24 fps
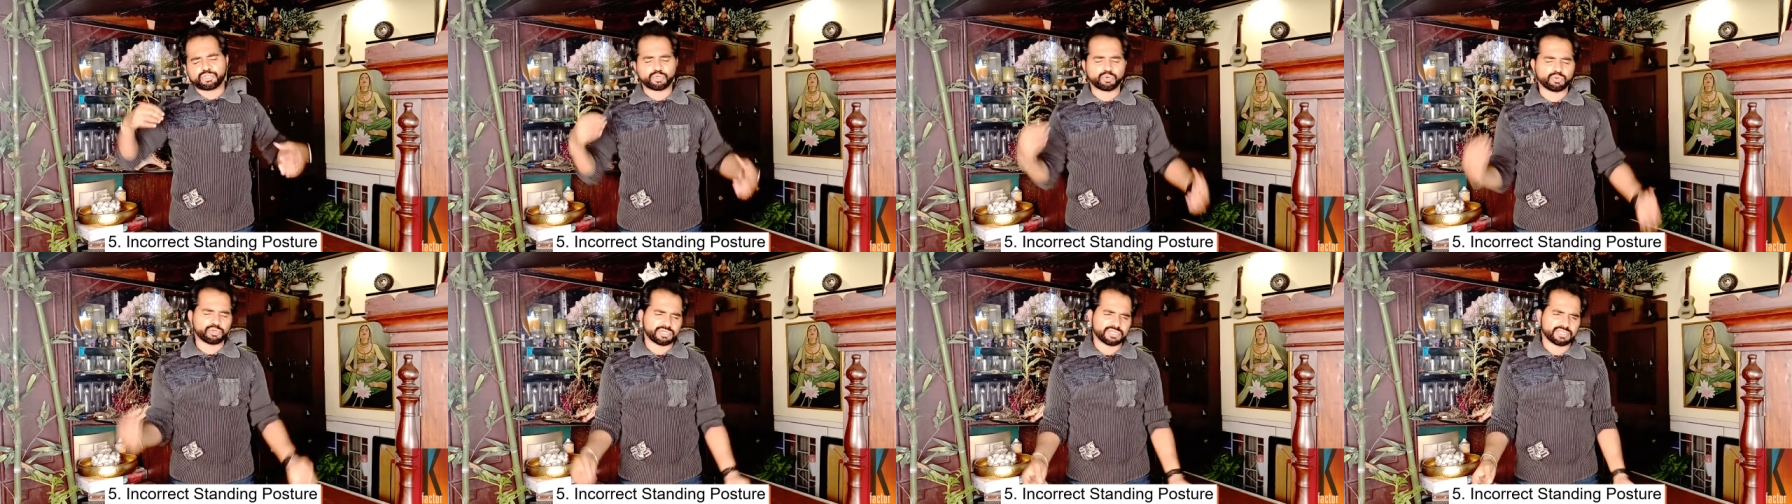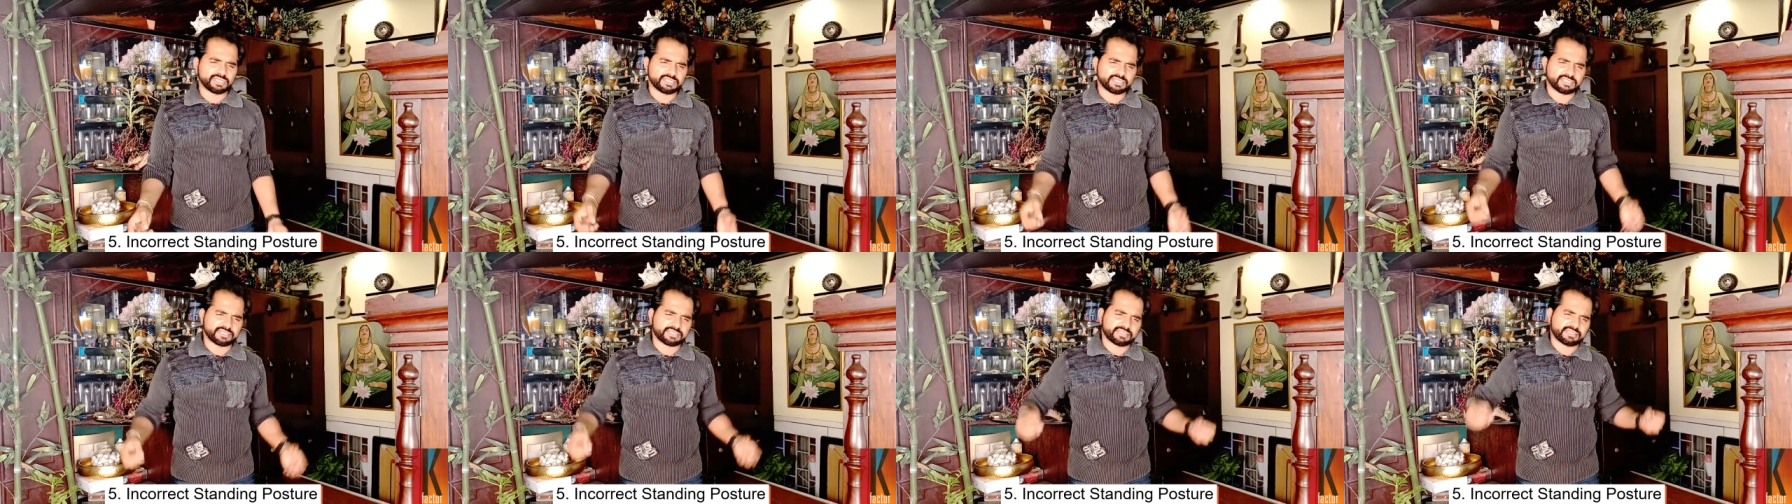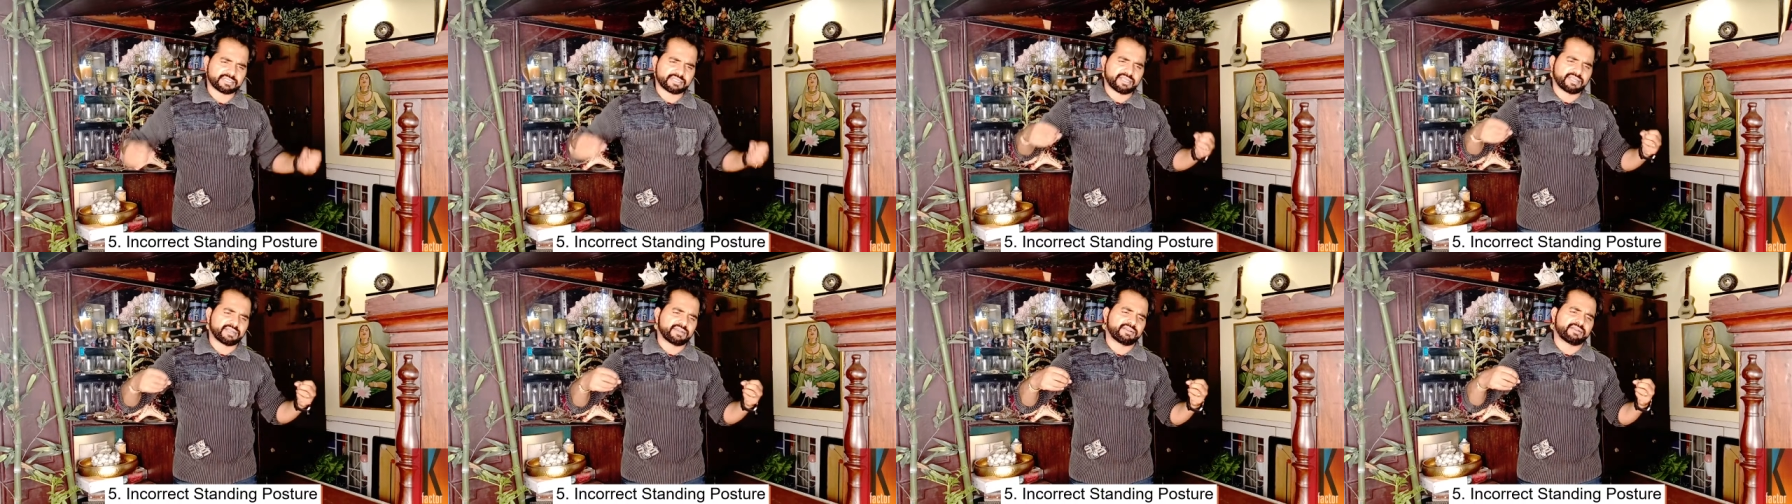
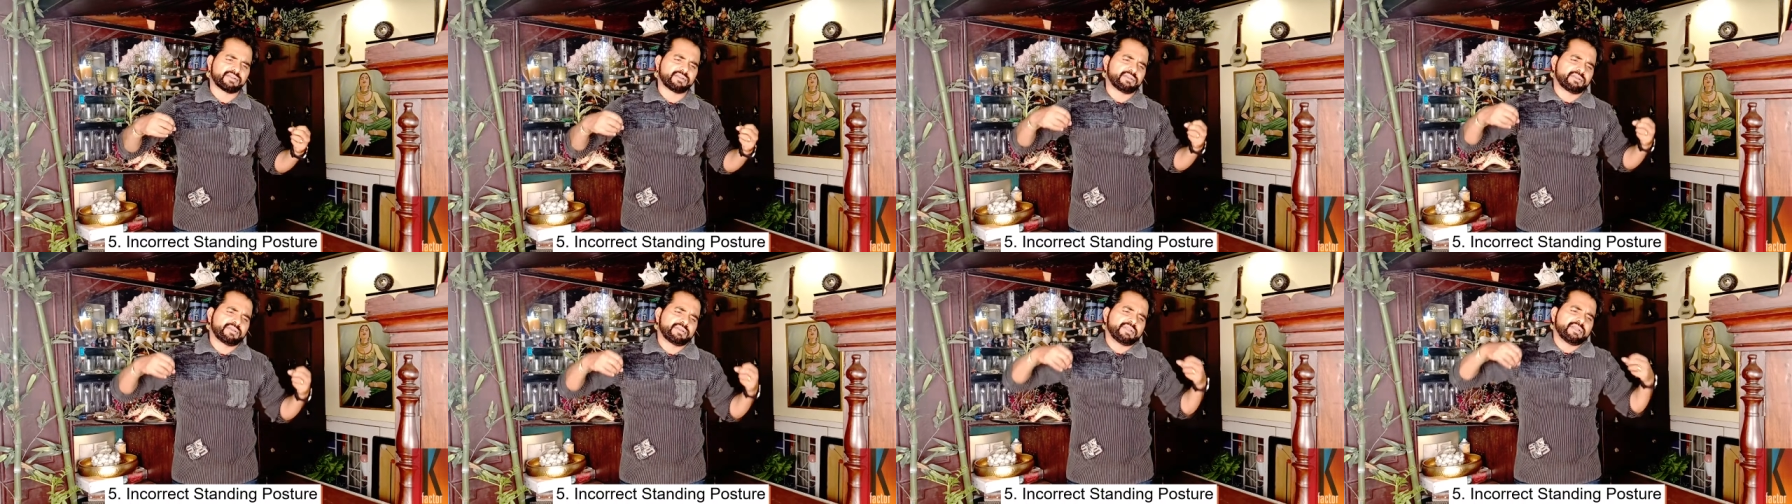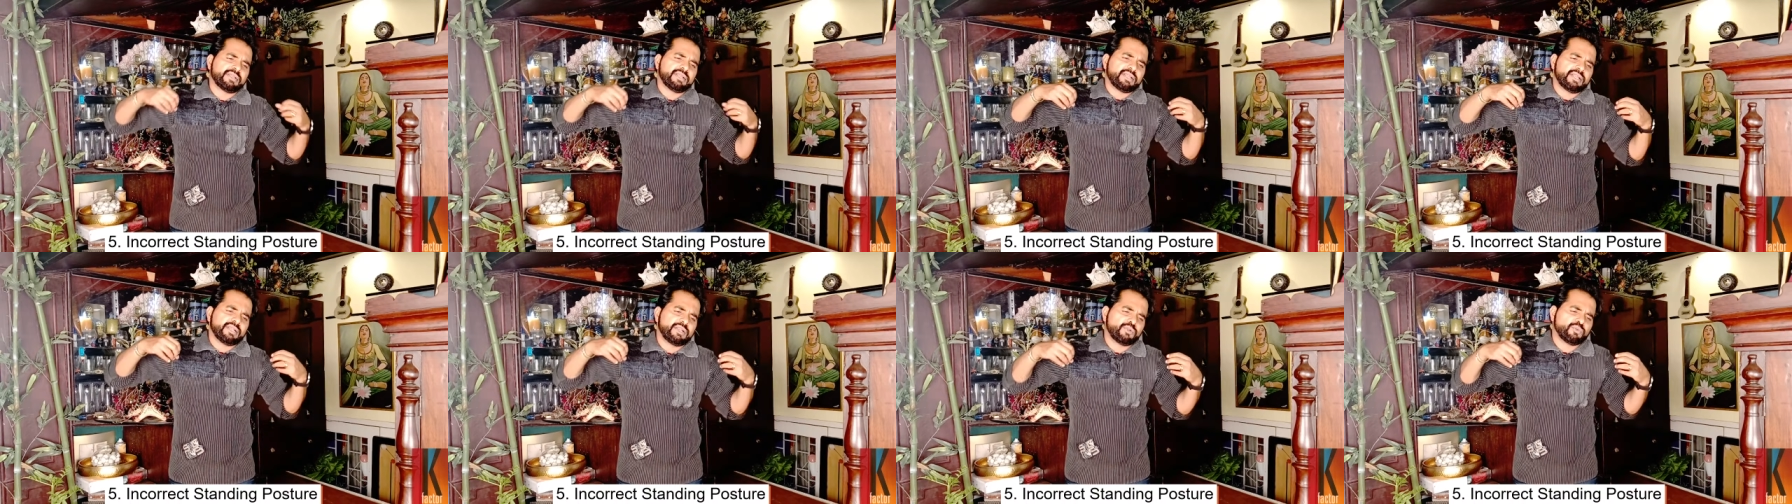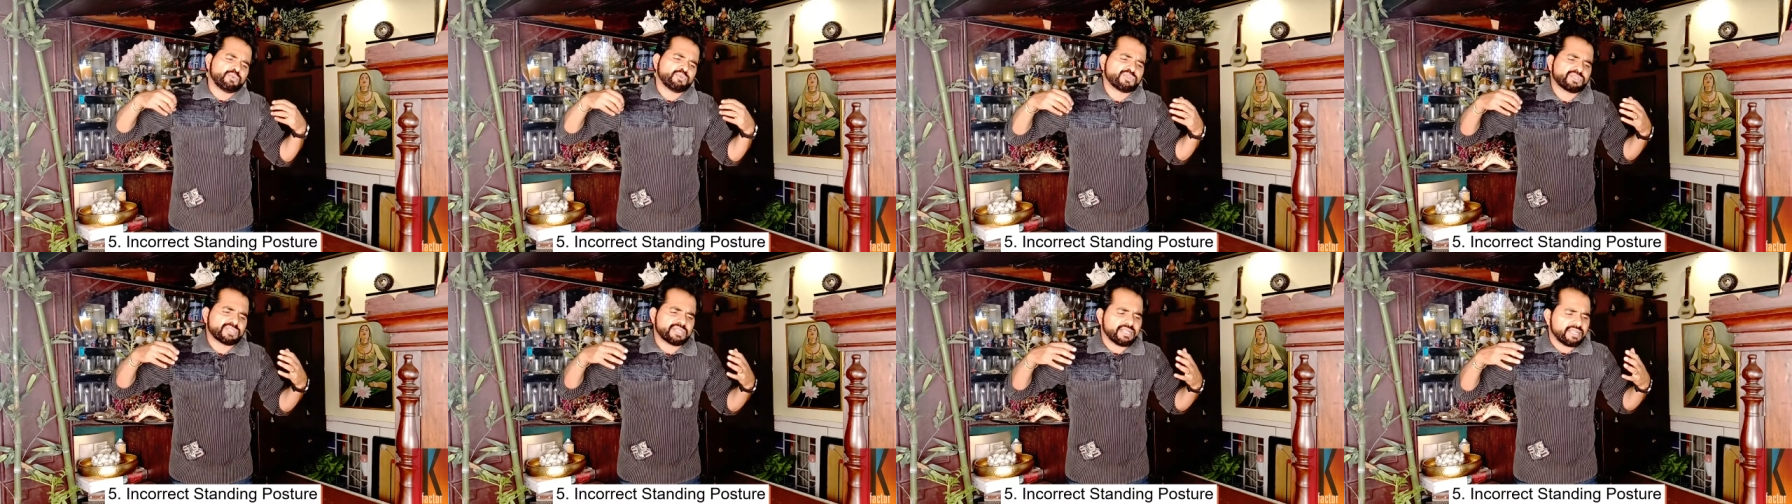shoulders are
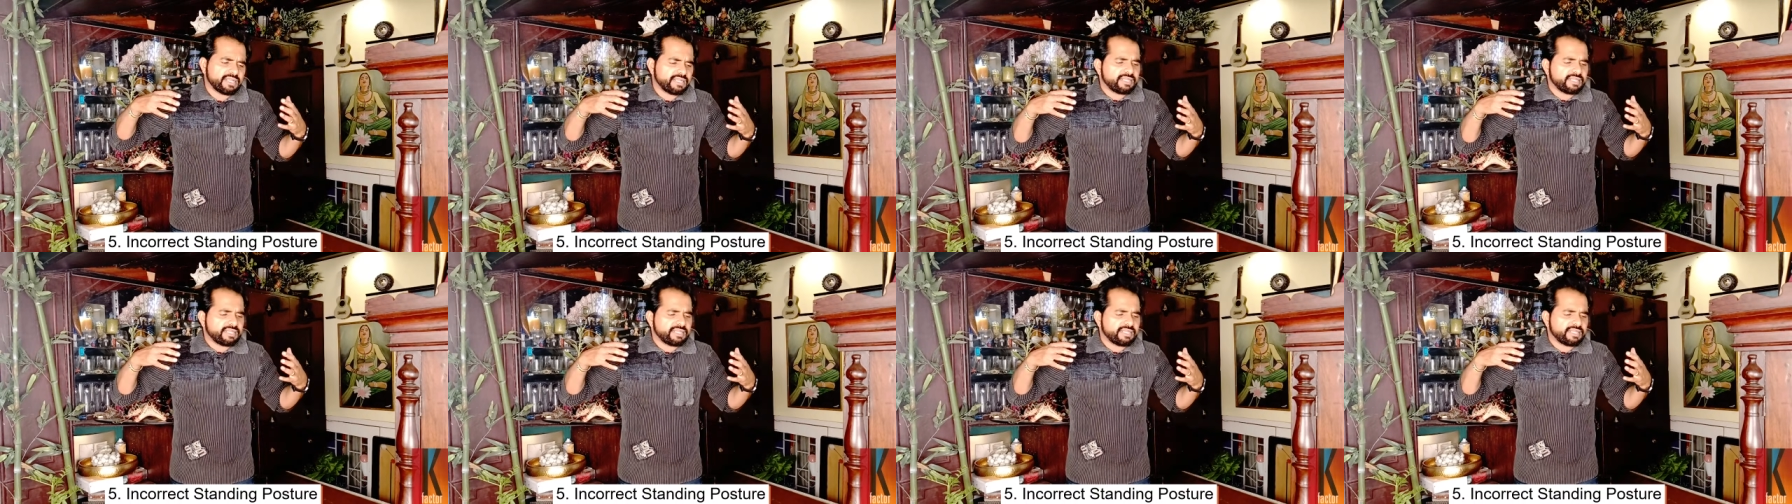loose.